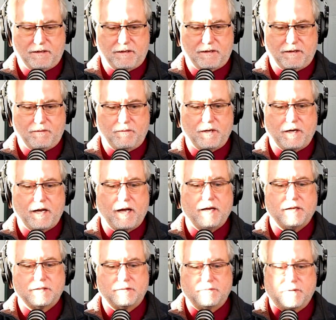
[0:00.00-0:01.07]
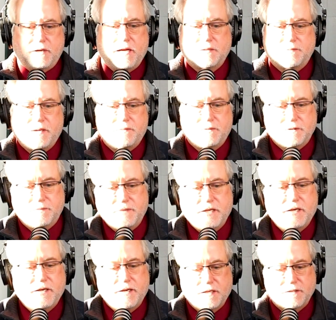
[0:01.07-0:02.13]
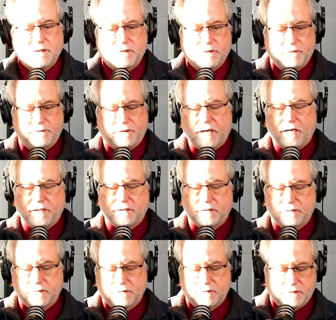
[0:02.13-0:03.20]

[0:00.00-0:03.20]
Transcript: When I ask people's opinion, ask their advice,